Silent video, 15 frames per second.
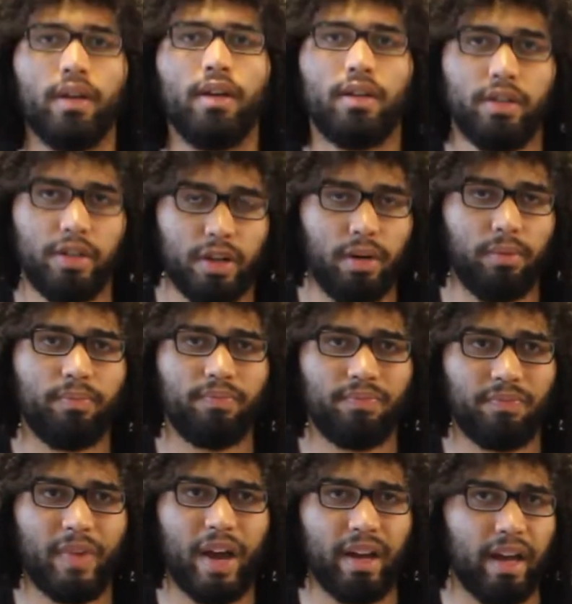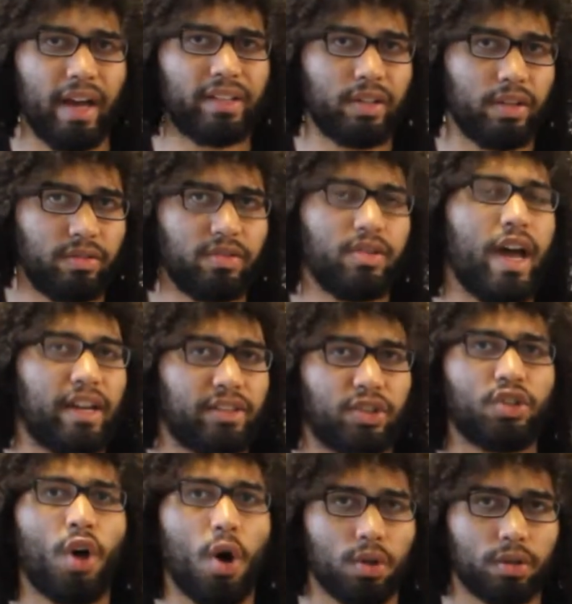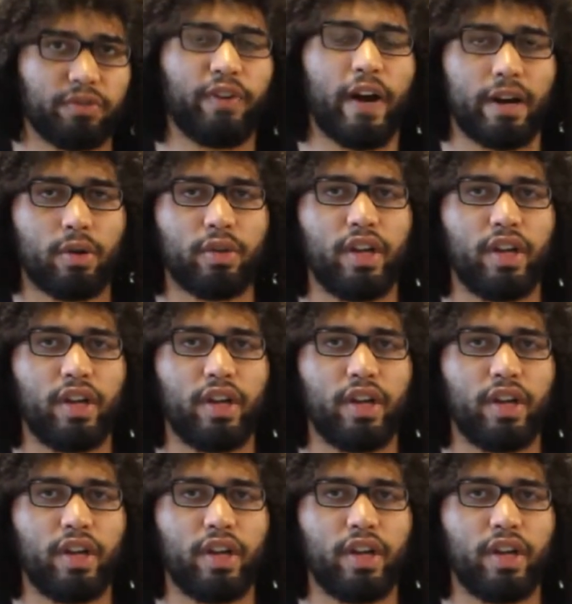you know, as a taller fighter,